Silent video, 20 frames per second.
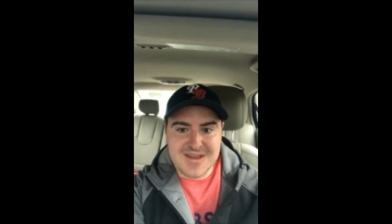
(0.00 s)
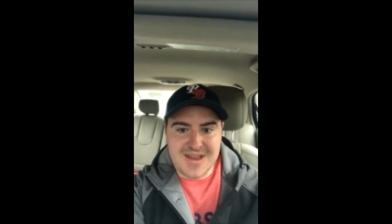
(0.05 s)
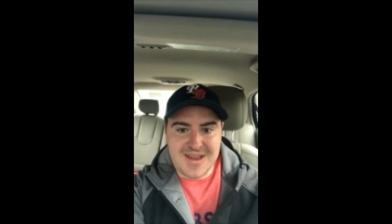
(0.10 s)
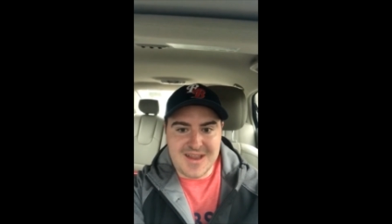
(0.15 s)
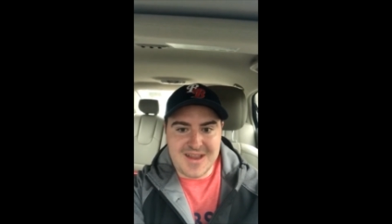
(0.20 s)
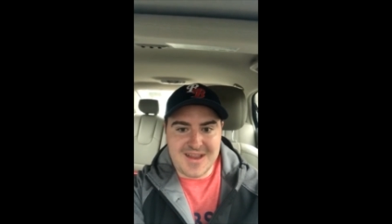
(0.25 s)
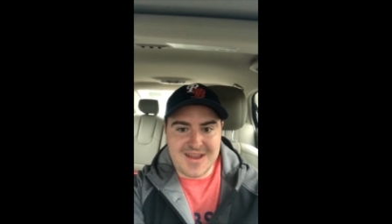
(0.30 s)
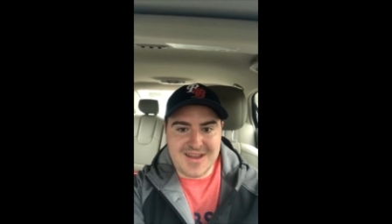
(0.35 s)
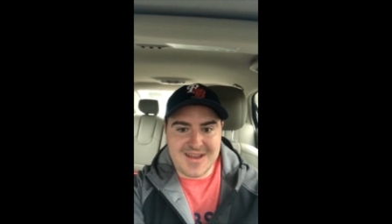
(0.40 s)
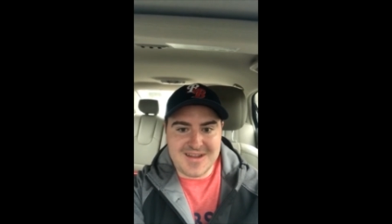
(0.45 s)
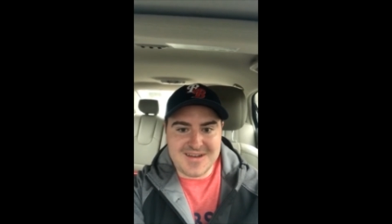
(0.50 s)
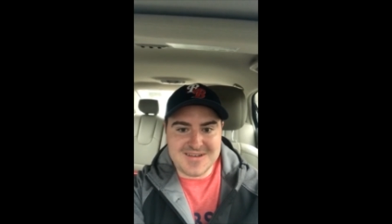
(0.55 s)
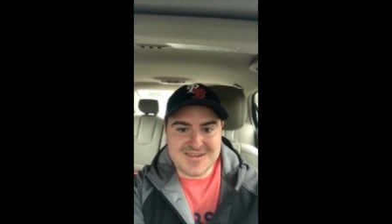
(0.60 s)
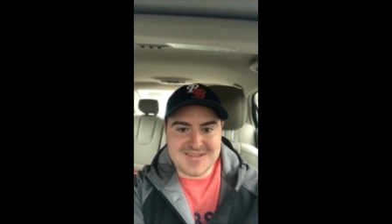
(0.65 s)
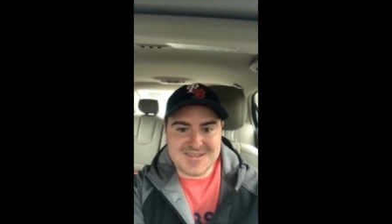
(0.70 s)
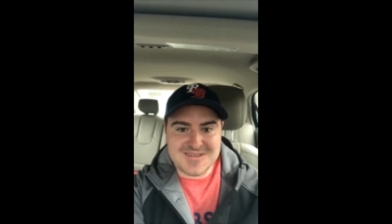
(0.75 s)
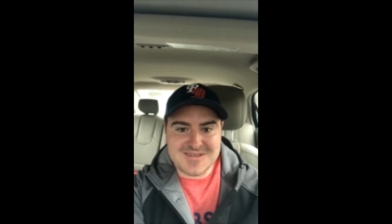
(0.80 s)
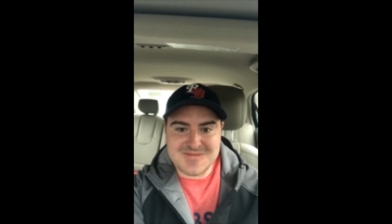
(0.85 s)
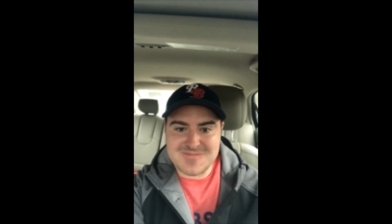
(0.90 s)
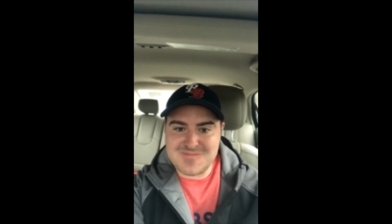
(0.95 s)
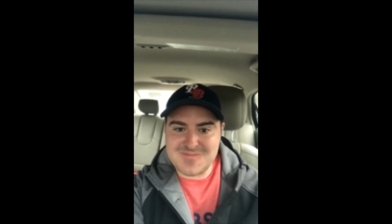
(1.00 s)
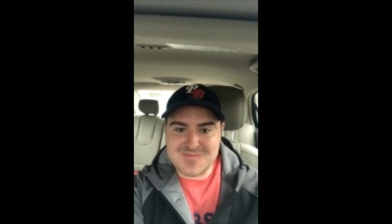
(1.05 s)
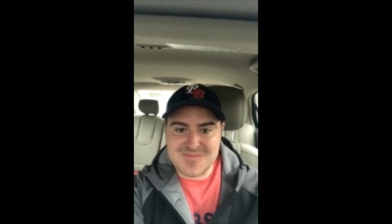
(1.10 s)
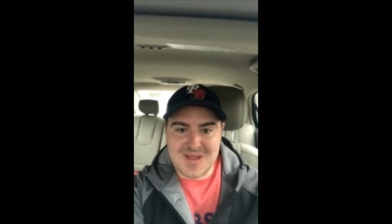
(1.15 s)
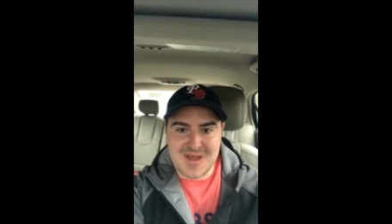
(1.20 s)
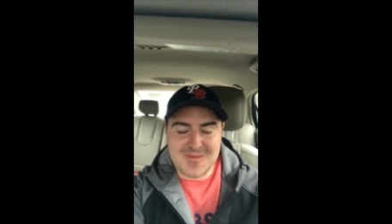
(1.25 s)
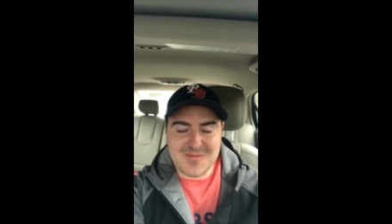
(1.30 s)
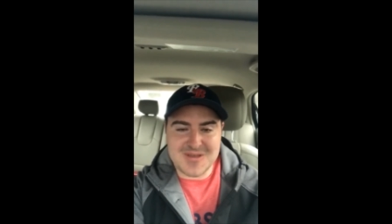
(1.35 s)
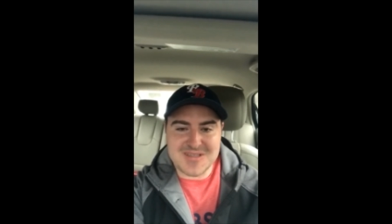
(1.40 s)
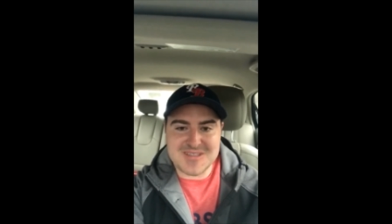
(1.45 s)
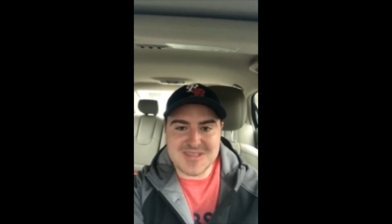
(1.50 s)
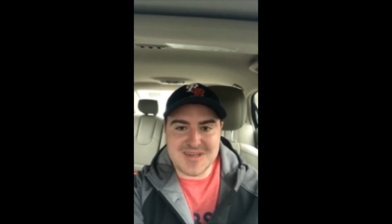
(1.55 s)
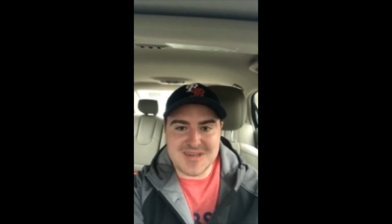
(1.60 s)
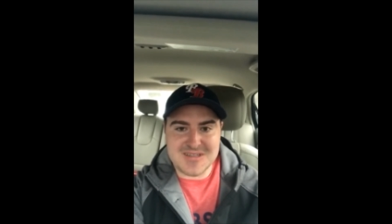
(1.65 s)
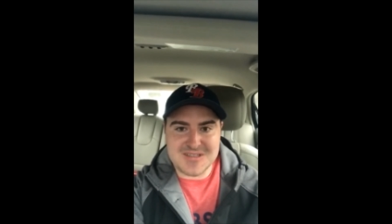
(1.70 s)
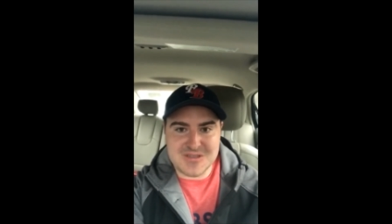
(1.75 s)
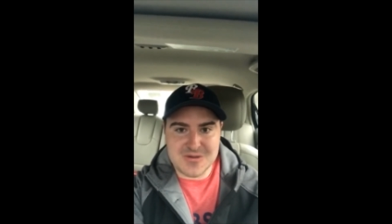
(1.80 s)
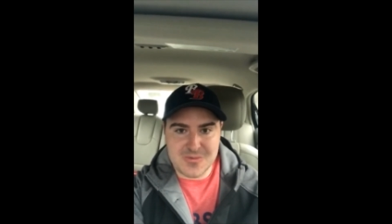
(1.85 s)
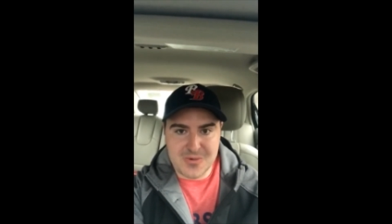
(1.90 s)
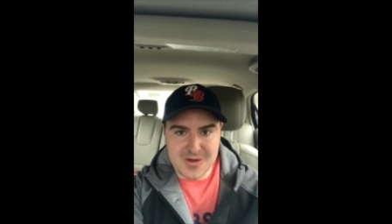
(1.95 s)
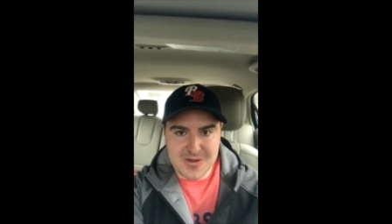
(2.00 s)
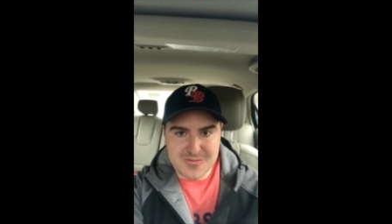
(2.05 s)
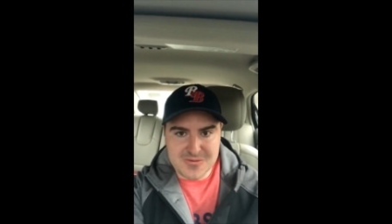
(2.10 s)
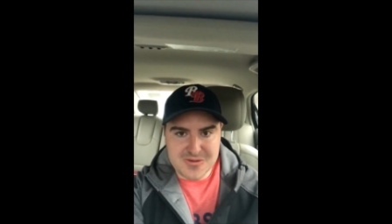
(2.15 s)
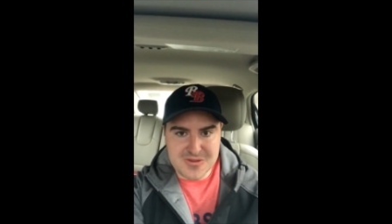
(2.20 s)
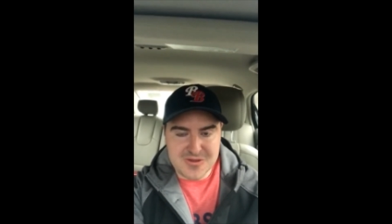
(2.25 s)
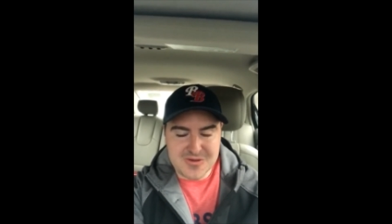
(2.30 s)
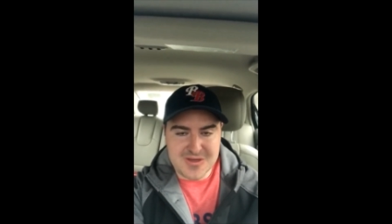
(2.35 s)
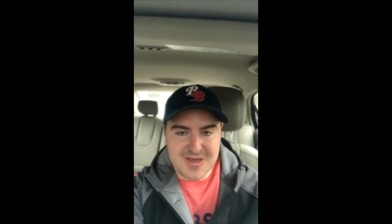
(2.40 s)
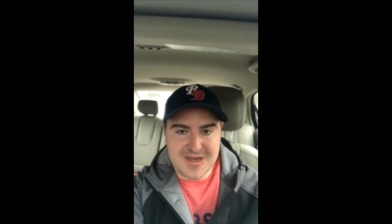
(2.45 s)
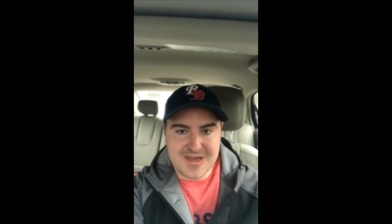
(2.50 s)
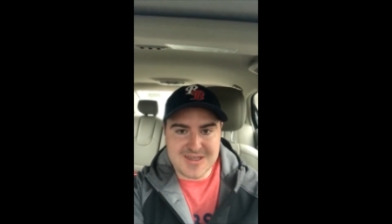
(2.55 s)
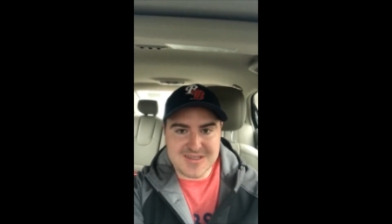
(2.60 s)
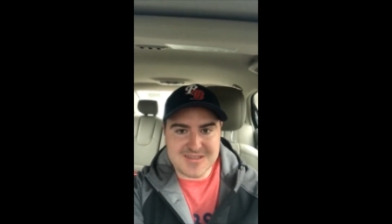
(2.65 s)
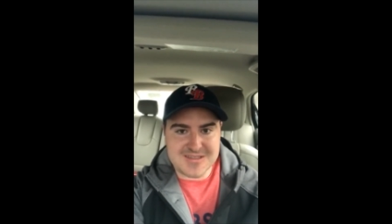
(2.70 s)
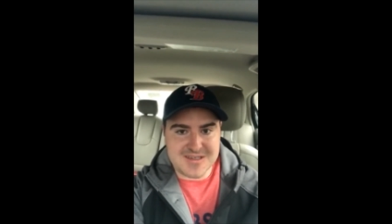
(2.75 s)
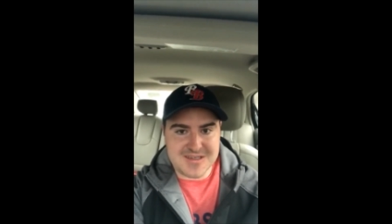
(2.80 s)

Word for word: and I'm excited to work with you guys,